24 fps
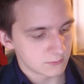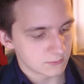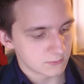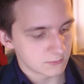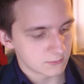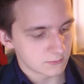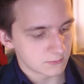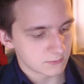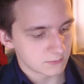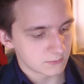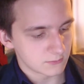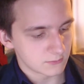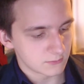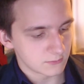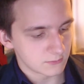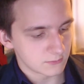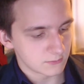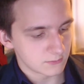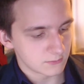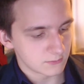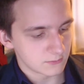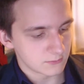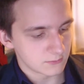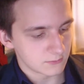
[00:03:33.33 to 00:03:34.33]

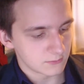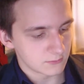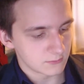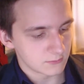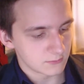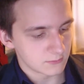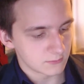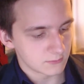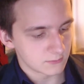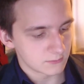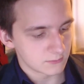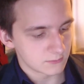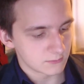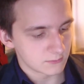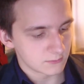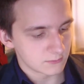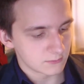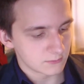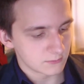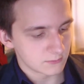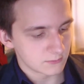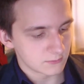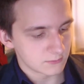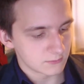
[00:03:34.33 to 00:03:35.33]

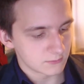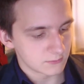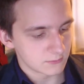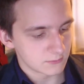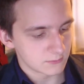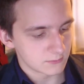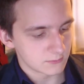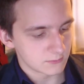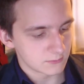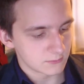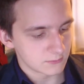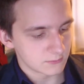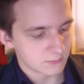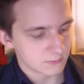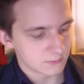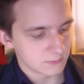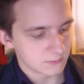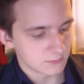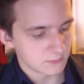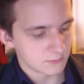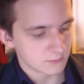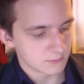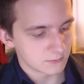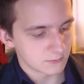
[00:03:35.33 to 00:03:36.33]

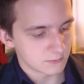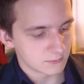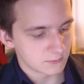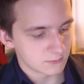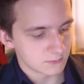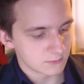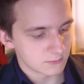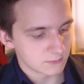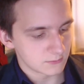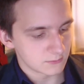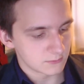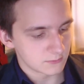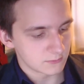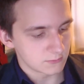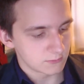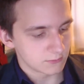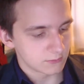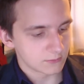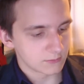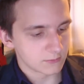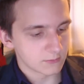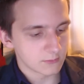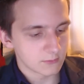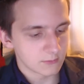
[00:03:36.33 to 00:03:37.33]

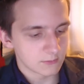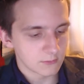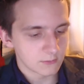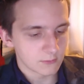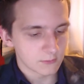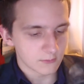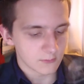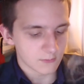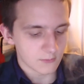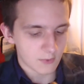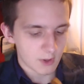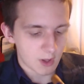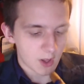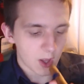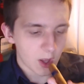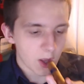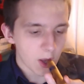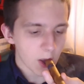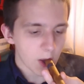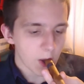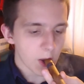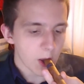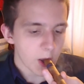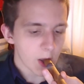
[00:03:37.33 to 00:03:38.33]

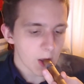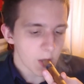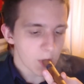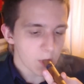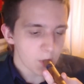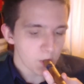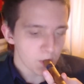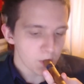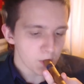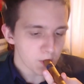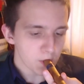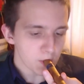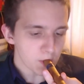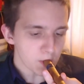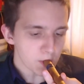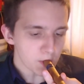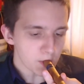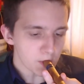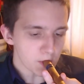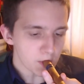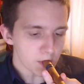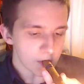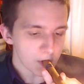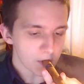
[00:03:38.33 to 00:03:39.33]

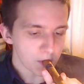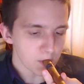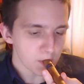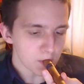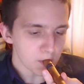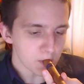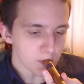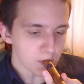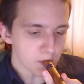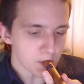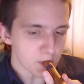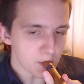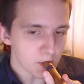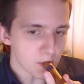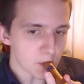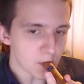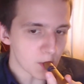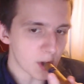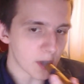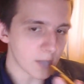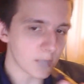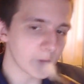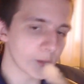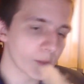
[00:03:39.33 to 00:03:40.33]

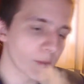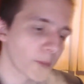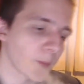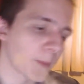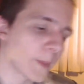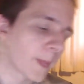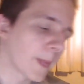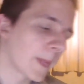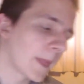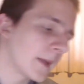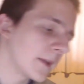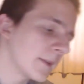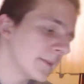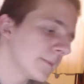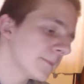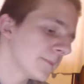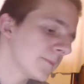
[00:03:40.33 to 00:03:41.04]
Nothing is said.